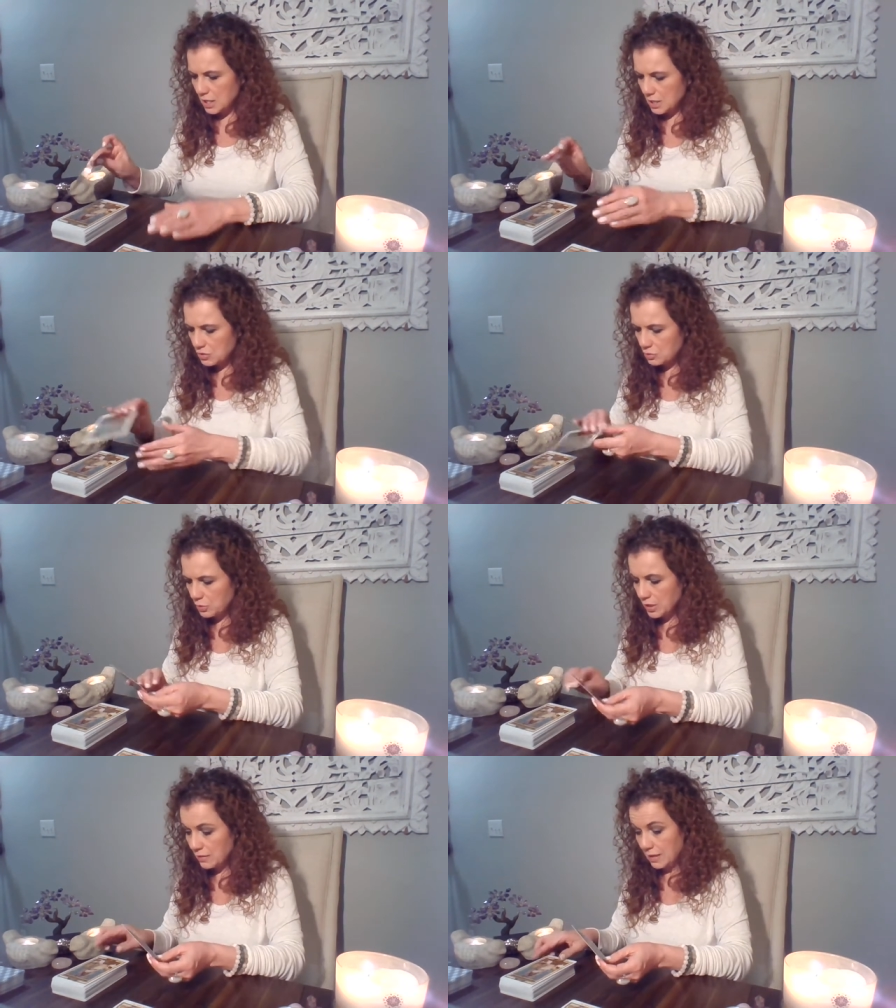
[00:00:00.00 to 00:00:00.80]
is
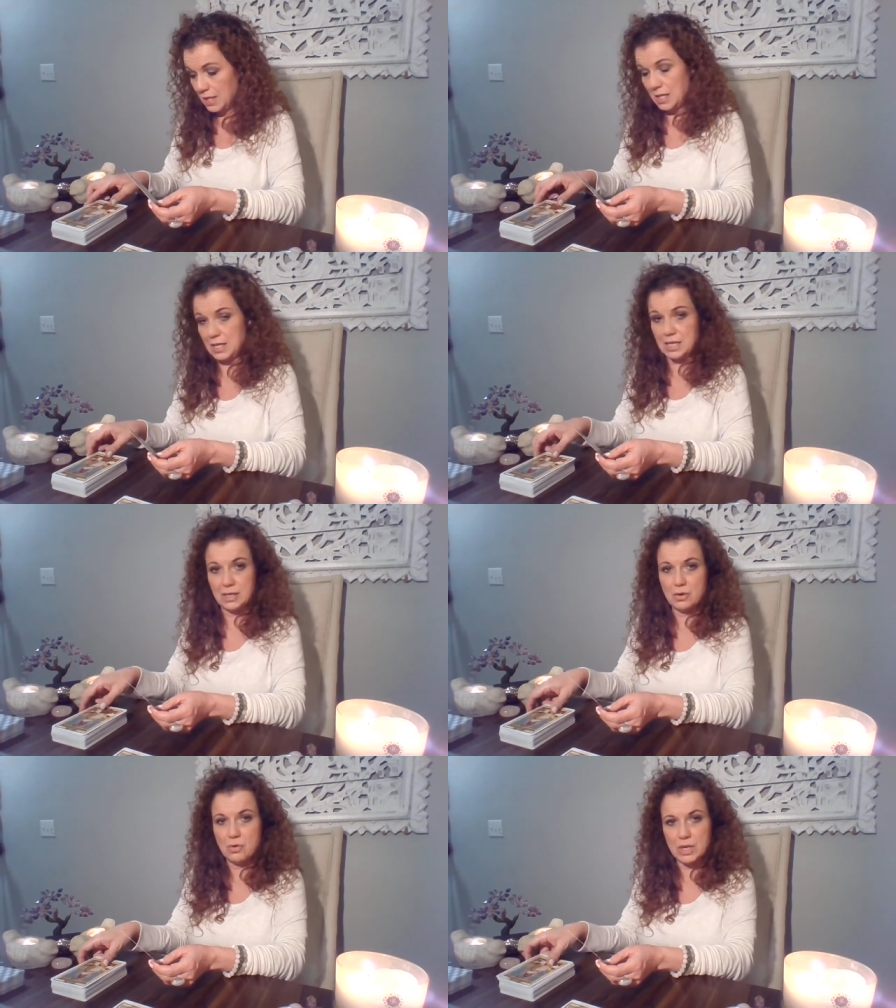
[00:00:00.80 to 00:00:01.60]
really
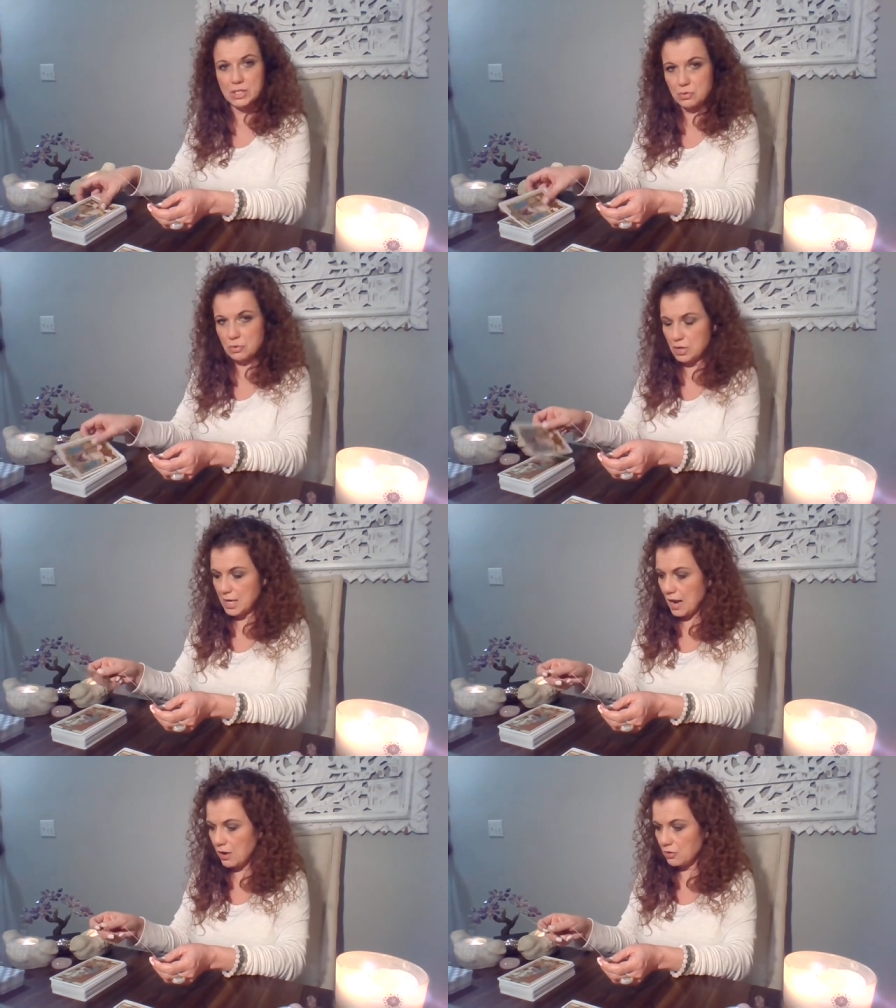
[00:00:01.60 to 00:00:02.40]
going to
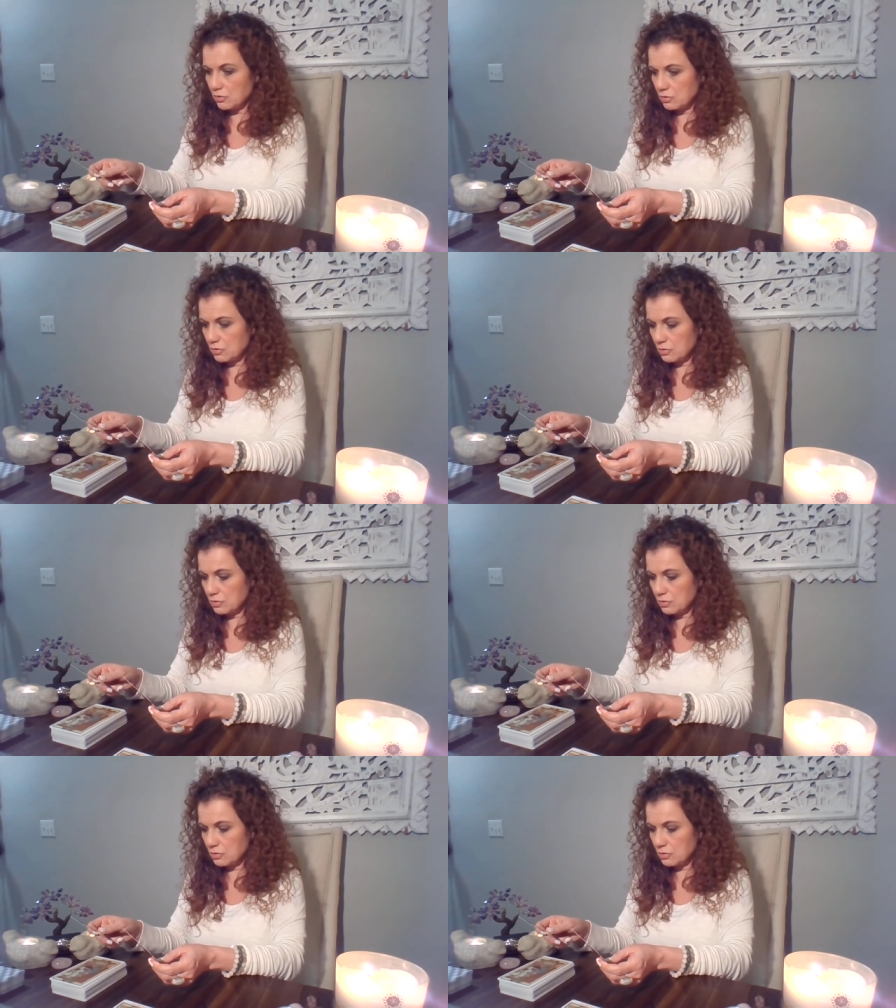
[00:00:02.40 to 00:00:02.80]
work out